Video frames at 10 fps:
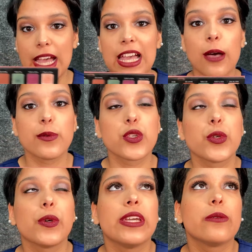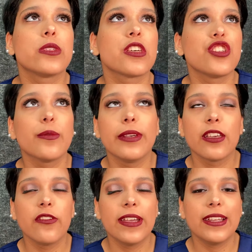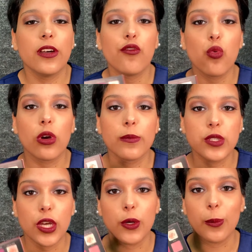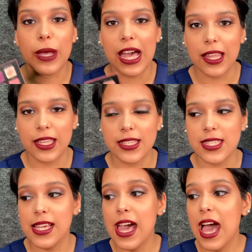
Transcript: I absolutely am such a big fan of warm tone palettes.